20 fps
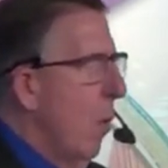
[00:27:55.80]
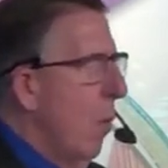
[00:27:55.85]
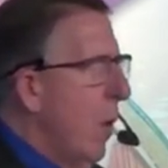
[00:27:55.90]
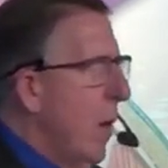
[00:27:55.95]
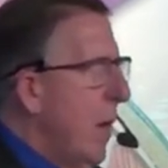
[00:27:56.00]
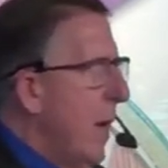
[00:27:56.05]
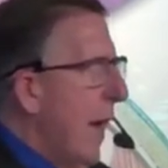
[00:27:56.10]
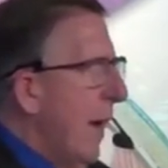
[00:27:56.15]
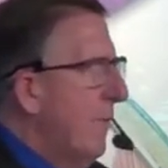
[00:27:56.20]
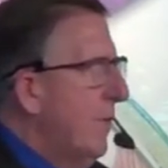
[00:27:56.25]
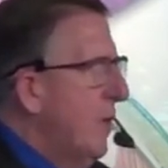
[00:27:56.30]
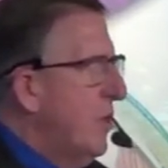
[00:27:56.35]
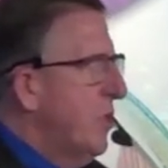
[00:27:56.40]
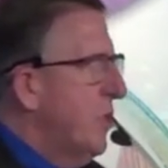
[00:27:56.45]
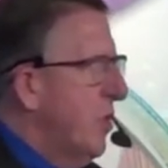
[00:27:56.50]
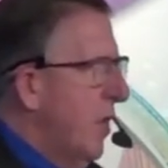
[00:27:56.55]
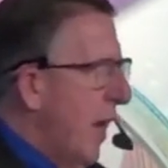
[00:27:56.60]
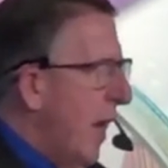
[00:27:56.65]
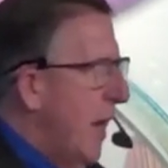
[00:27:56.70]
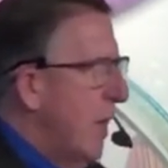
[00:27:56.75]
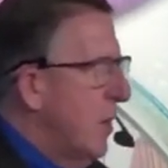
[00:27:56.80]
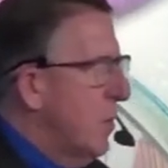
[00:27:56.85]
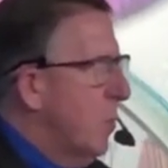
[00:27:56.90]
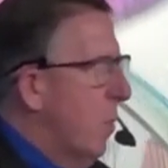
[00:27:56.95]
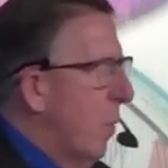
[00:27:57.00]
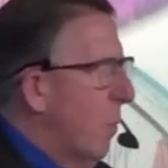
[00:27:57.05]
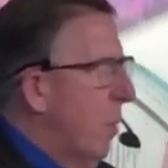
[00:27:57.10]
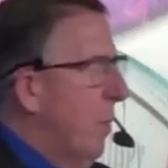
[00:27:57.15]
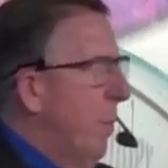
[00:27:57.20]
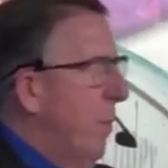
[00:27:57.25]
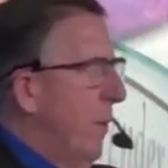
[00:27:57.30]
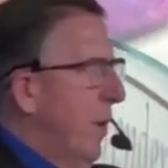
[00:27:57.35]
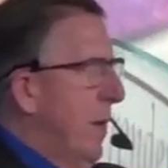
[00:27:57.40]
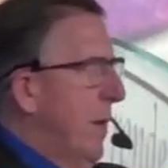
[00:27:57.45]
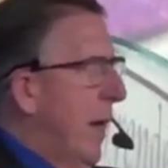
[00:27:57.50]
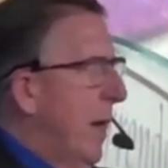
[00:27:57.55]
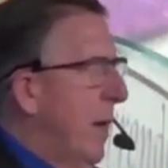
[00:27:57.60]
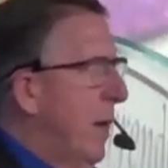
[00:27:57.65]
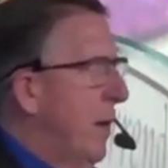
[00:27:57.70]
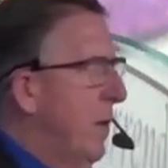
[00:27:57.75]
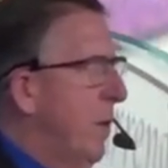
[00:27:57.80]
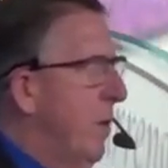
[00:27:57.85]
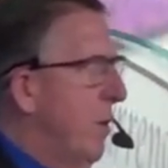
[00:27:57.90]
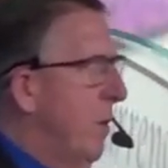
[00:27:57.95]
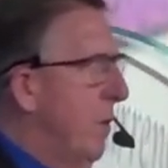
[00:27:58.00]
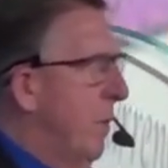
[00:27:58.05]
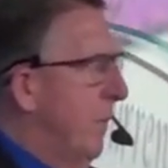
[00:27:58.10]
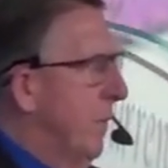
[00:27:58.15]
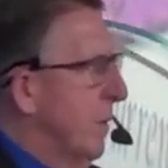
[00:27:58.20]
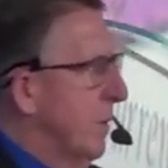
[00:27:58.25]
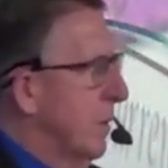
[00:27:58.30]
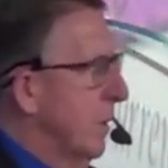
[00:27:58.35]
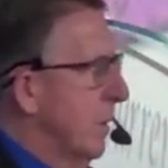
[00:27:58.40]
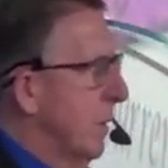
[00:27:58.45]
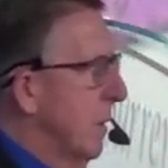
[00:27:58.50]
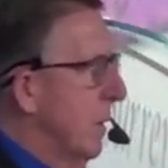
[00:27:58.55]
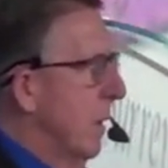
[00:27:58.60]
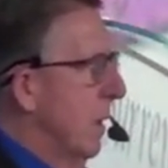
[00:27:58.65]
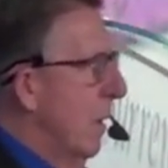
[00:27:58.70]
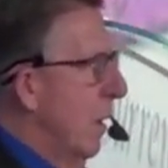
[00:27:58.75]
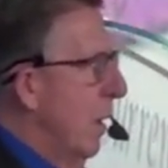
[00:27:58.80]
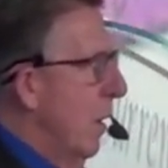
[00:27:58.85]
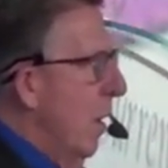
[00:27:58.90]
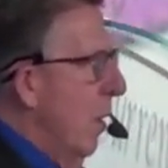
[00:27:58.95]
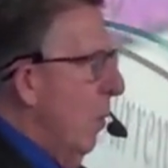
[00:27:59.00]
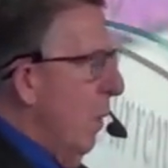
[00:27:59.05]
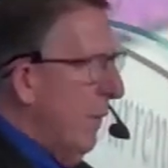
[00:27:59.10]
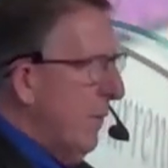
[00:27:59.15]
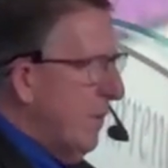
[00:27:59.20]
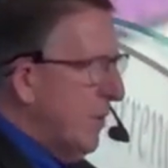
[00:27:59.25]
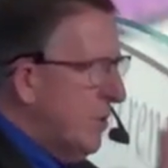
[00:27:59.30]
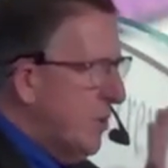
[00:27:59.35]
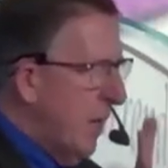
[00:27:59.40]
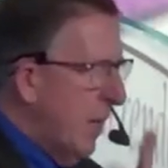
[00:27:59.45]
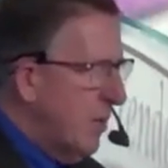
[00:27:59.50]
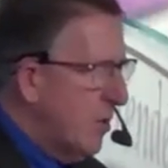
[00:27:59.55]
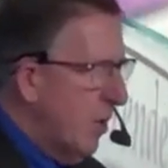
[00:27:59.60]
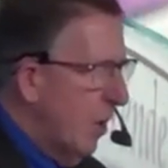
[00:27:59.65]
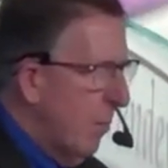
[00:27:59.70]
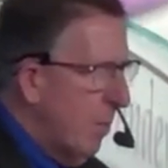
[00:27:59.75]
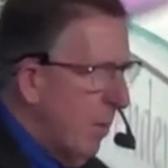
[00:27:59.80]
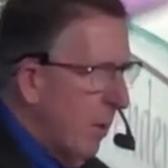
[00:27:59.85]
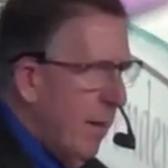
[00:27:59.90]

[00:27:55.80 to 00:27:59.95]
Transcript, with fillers: we have to change what we're putting out into the universe. We have to change our